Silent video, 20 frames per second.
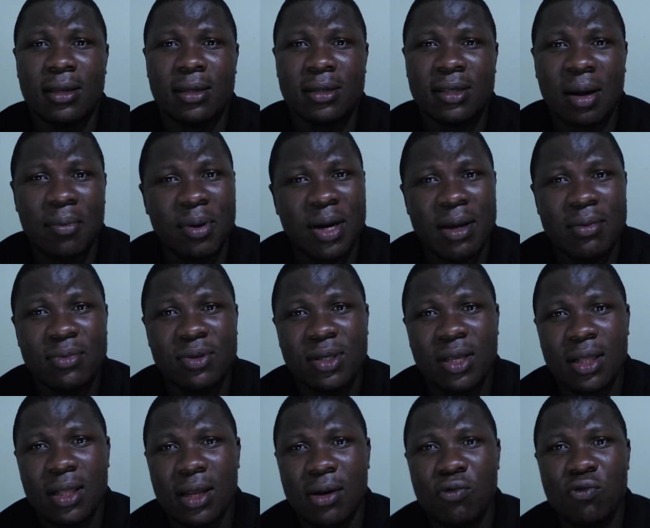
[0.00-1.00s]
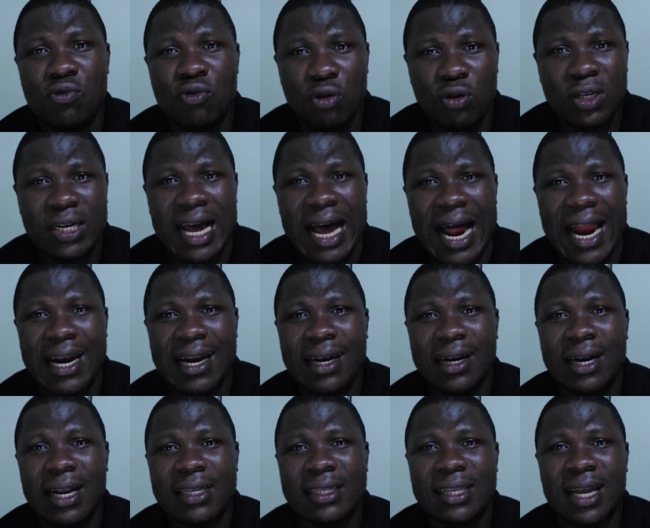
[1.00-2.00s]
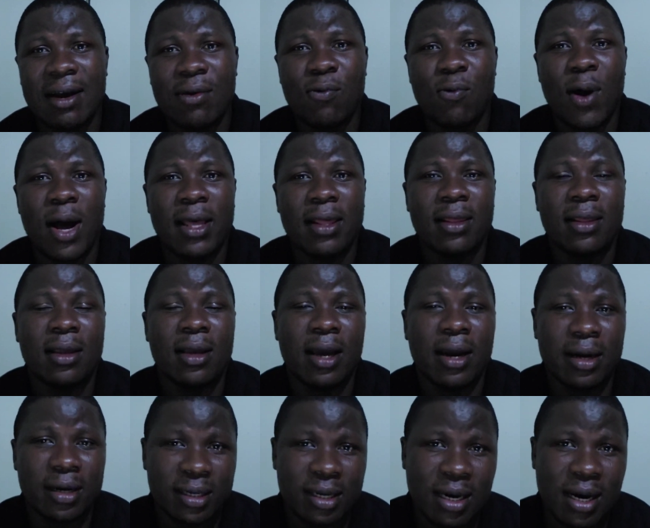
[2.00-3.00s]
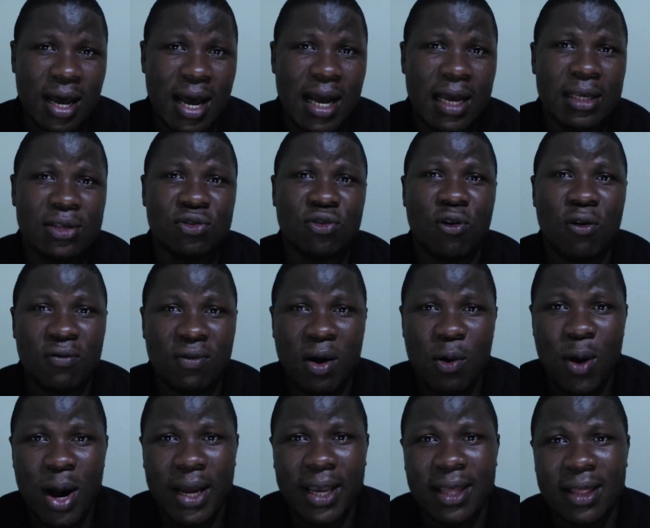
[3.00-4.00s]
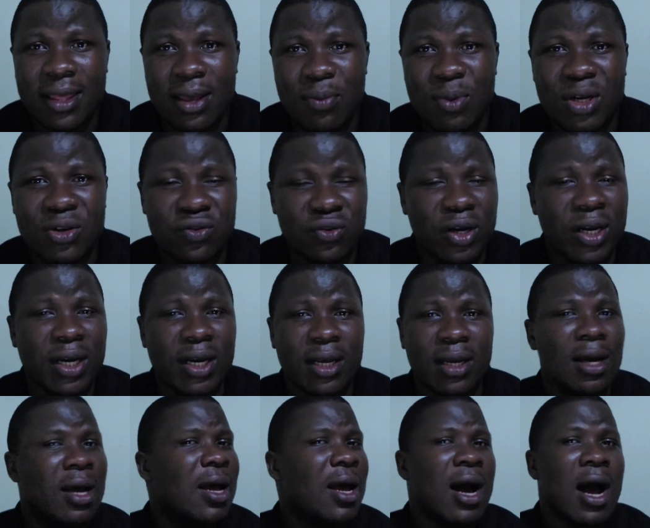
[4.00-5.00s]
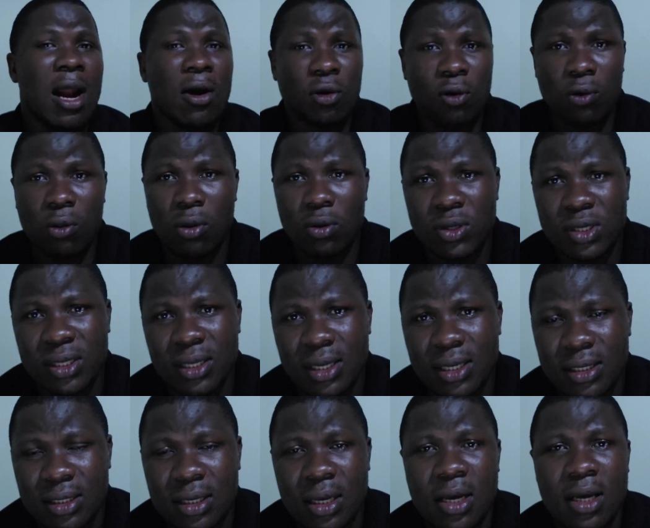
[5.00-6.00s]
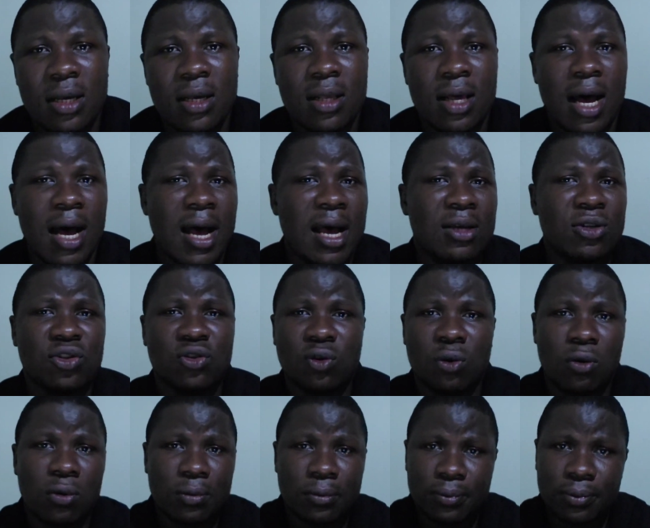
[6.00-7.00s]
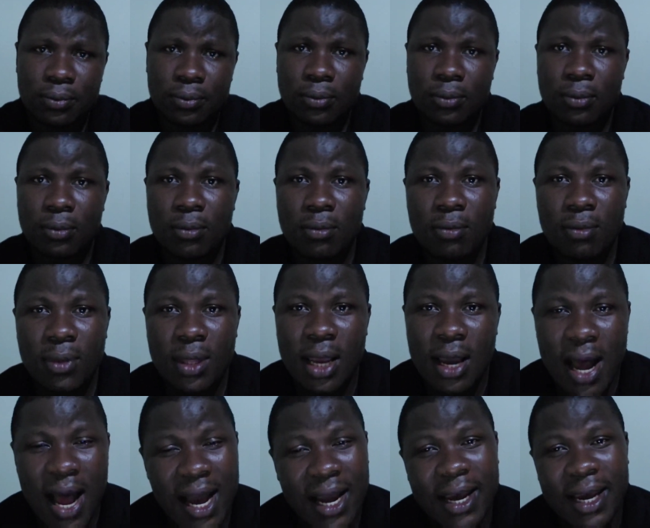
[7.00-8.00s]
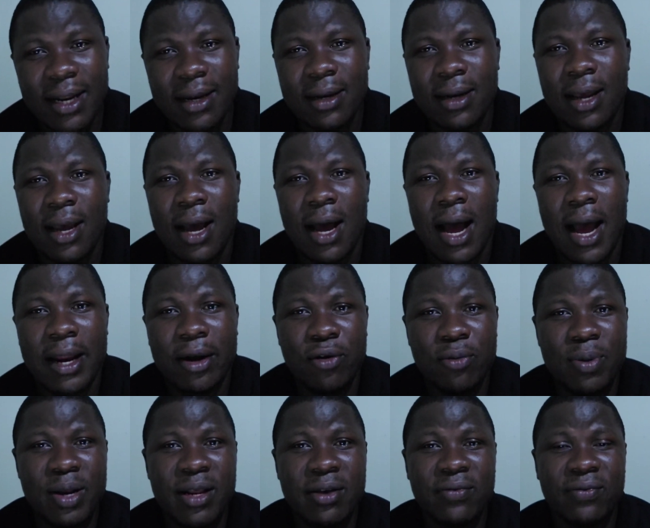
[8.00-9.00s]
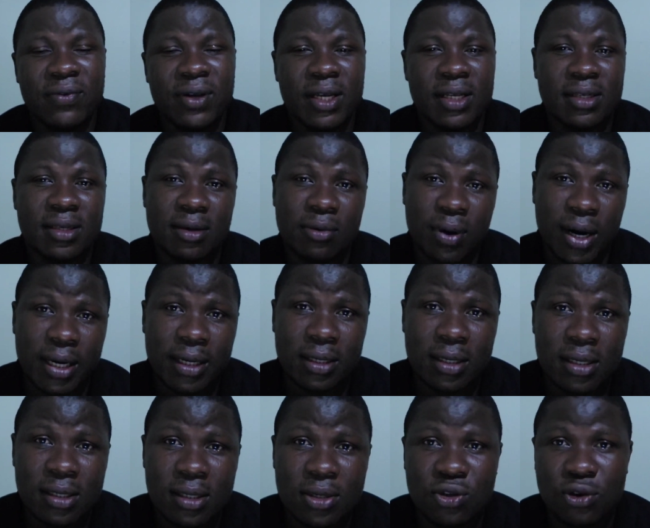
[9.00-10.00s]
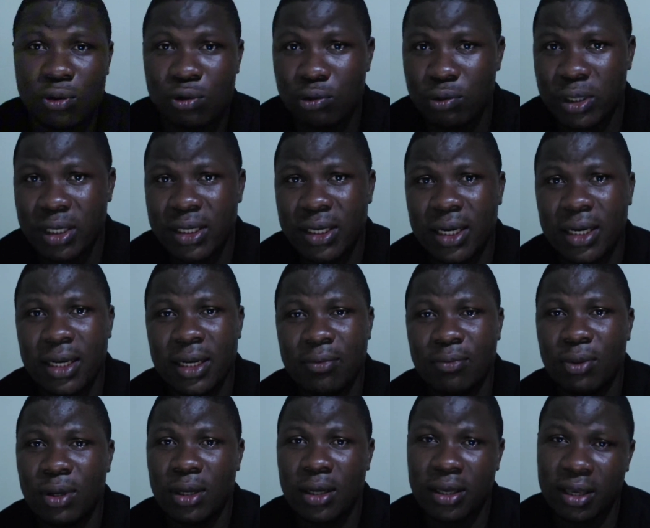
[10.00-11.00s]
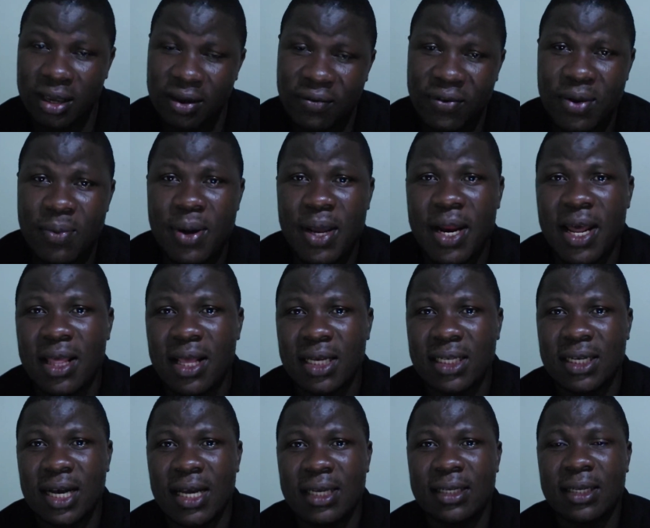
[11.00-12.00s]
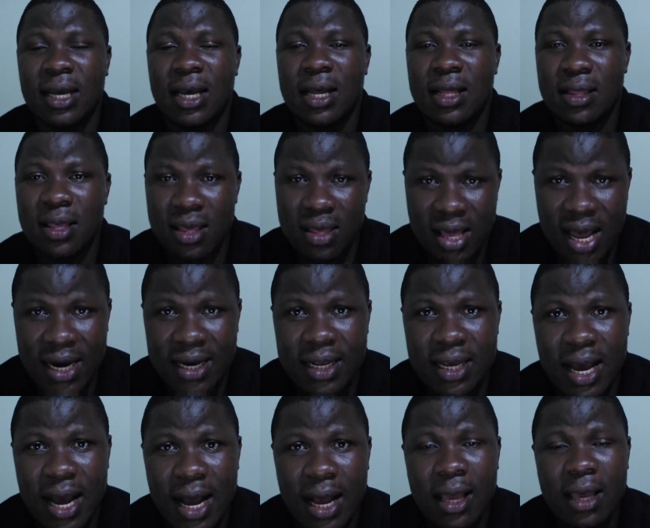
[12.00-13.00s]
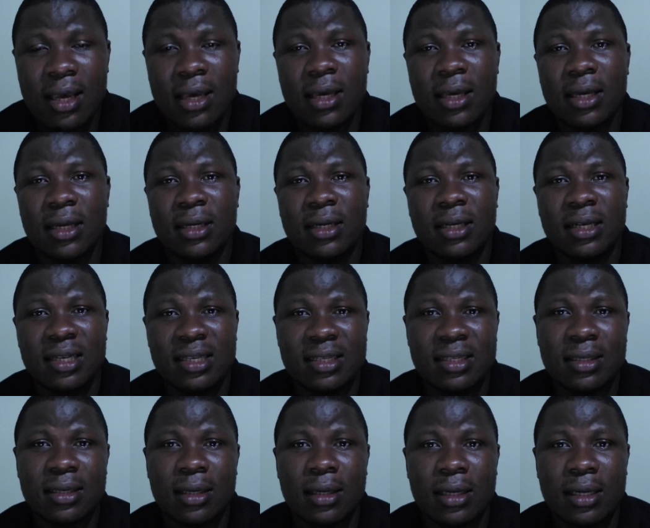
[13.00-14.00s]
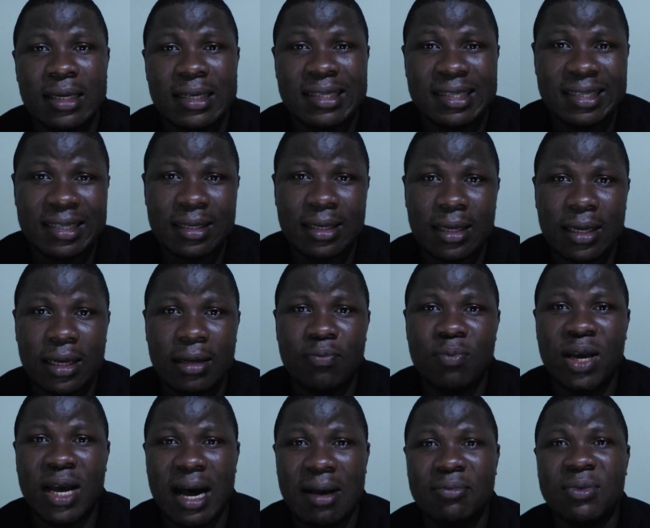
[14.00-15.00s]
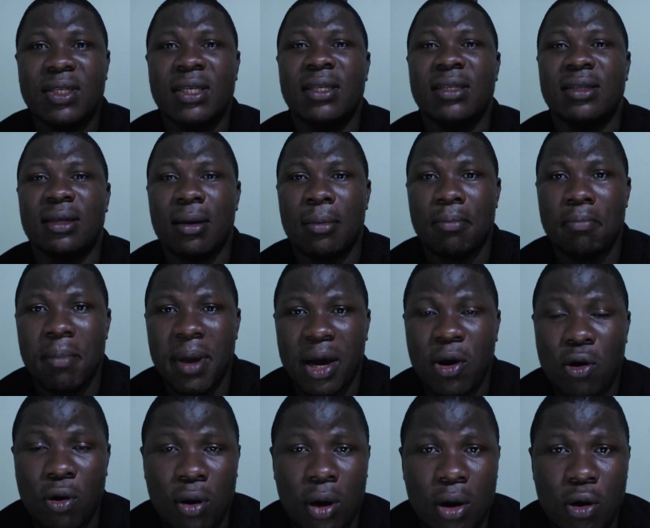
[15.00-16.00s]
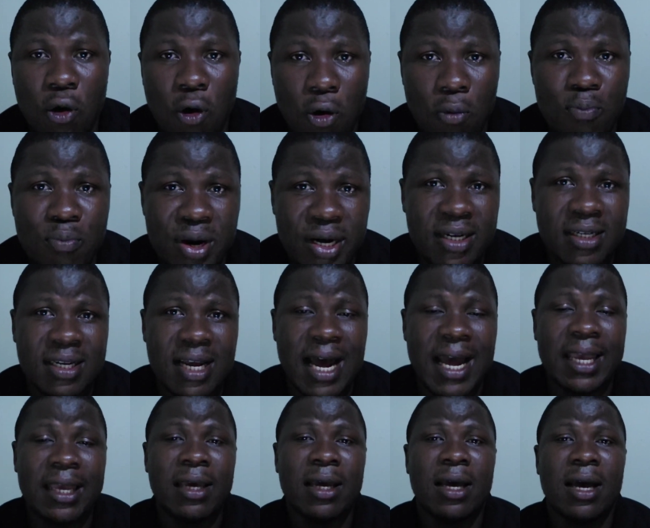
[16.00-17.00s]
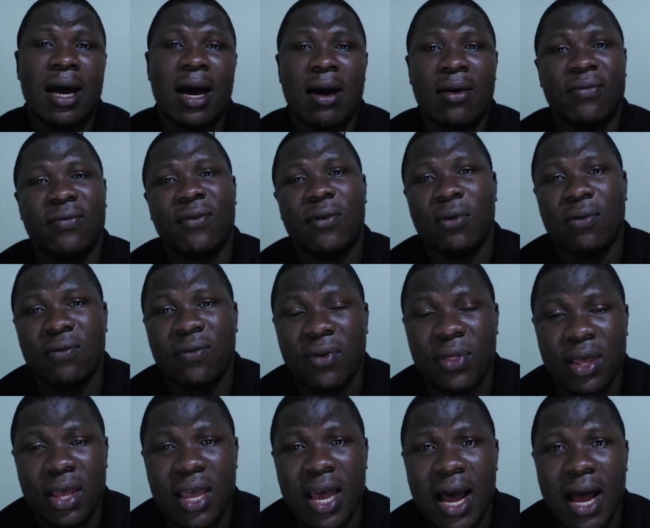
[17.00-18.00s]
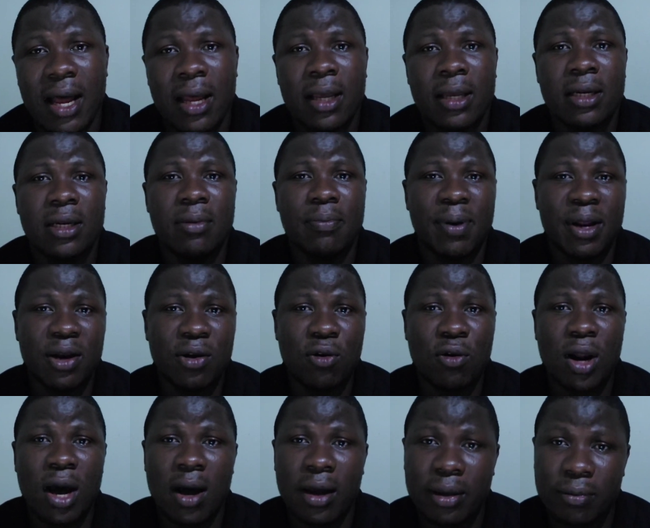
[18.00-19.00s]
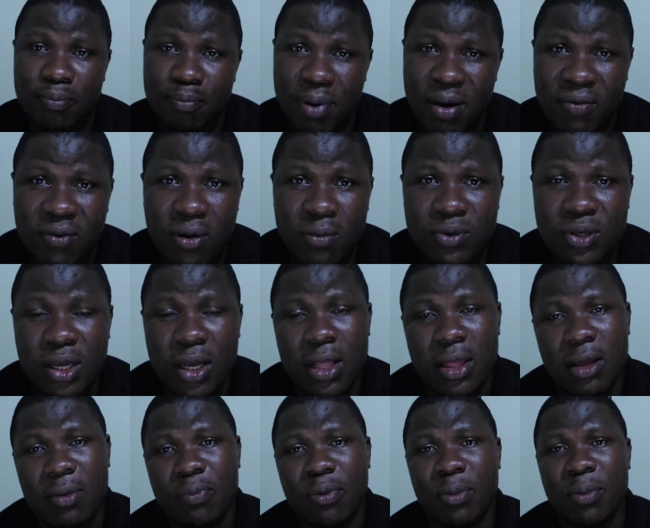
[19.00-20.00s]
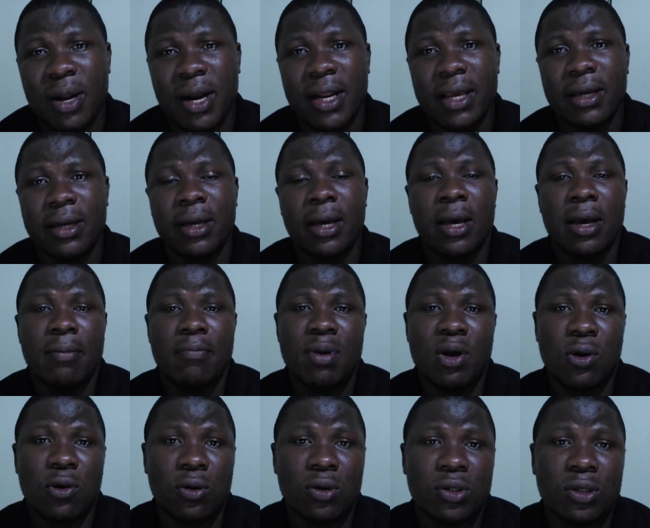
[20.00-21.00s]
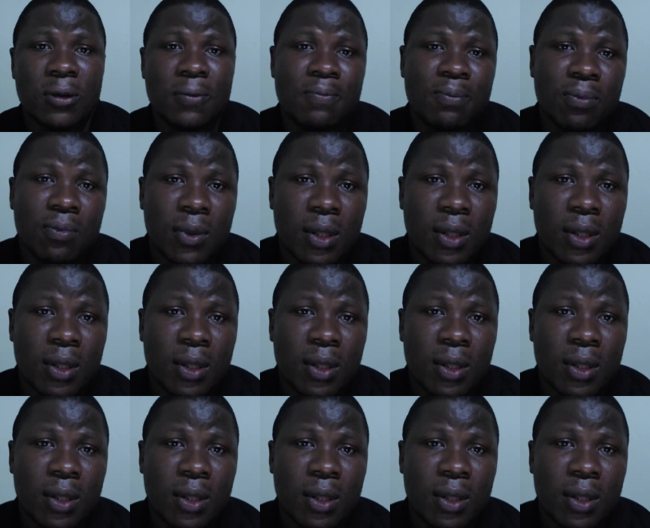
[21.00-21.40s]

sometimes they do not understand why Erik ten Hag is overworking them in training and all those things. So again, I do believe it's the right decision to retain him, give him another chance. The third year, it becomes his make or break tie for the year, depending on how he performs in the Premier League. Because